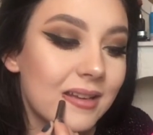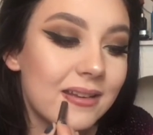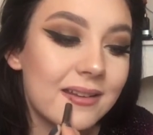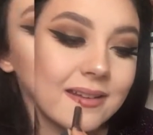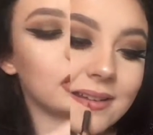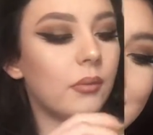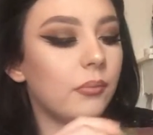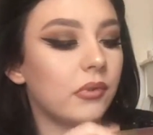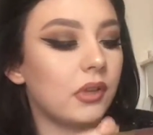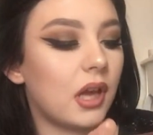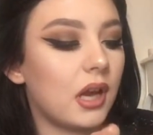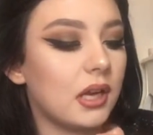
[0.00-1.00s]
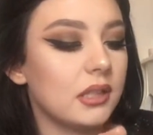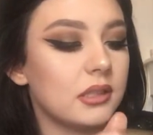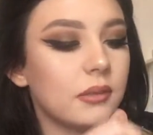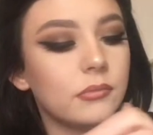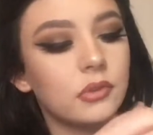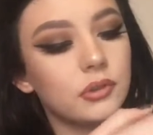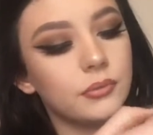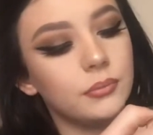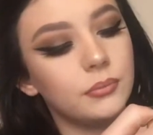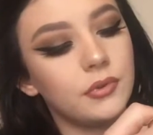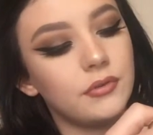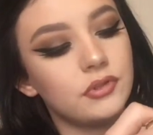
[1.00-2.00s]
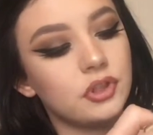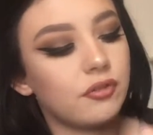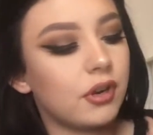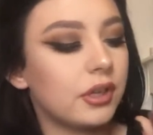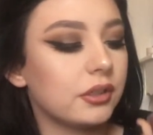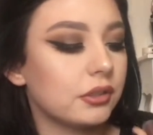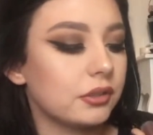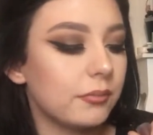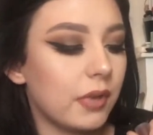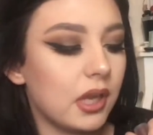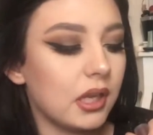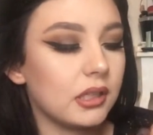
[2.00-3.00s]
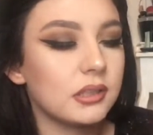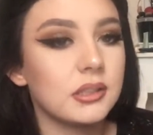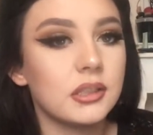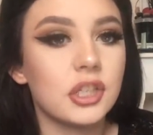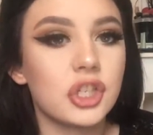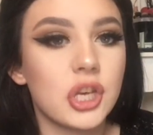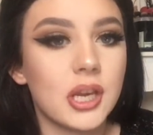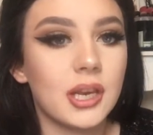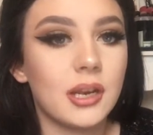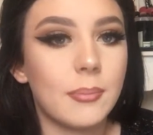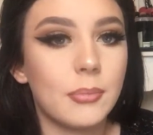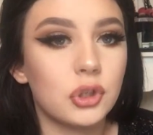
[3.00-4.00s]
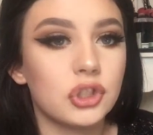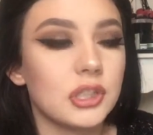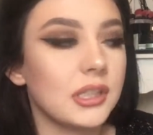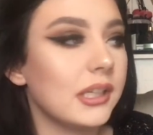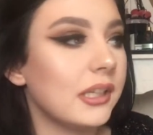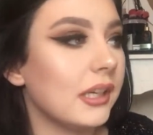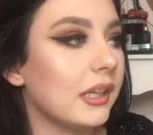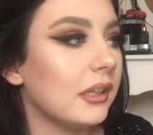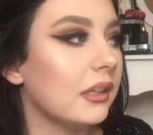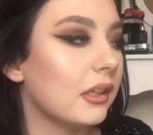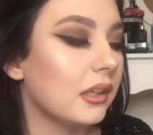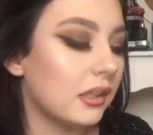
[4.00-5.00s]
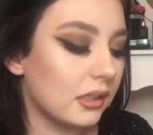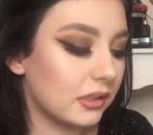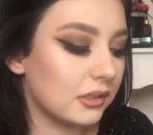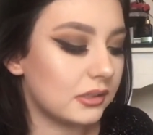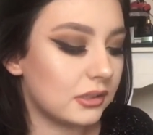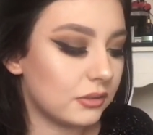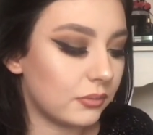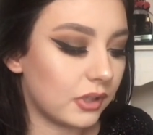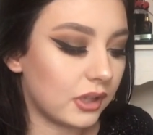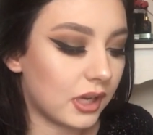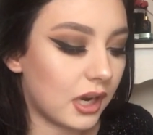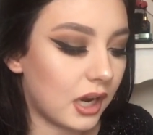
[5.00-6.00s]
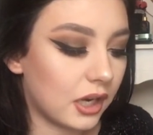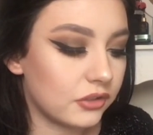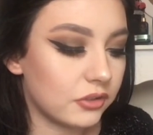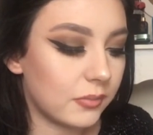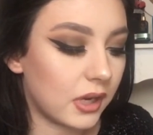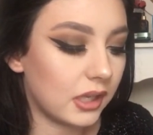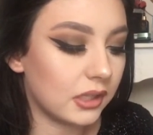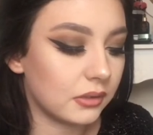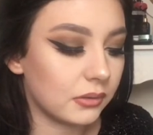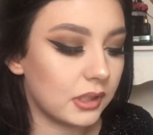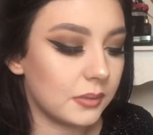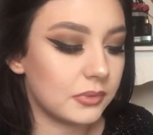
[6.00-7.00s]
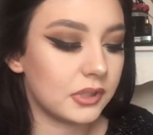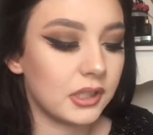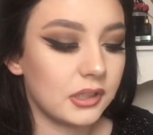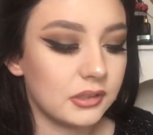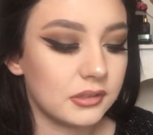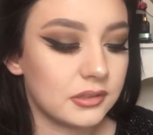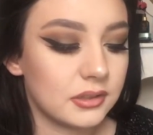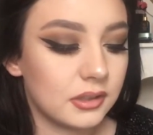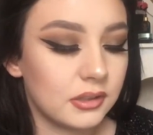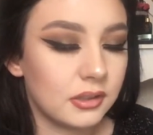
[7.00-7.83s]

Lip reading: Now that I'm lined, I'm going to go in with Gerard Cosmetics in the shade Boss Lady. This is one of the Hydra Matte Liquid Lipsticks.